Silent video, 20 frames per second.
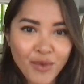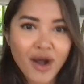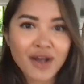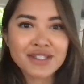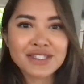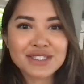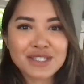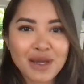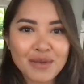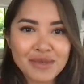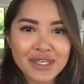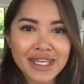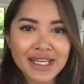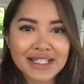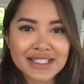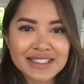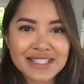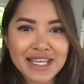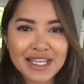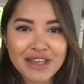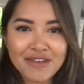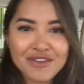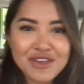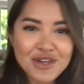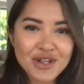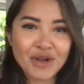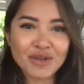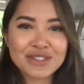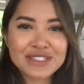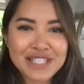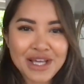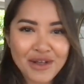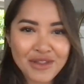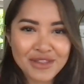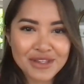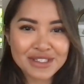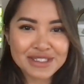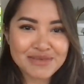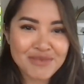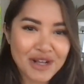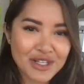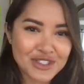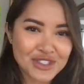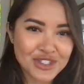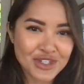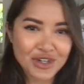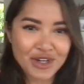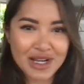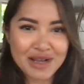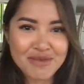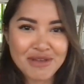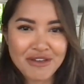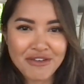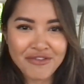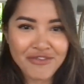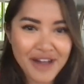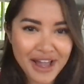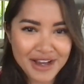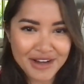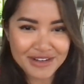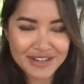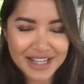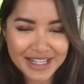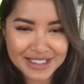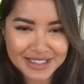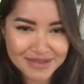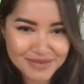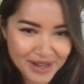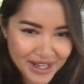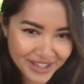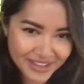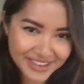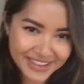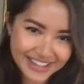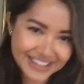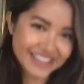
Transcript: boss is coming in saying, if you don't sell this much, you're going to be fired next month.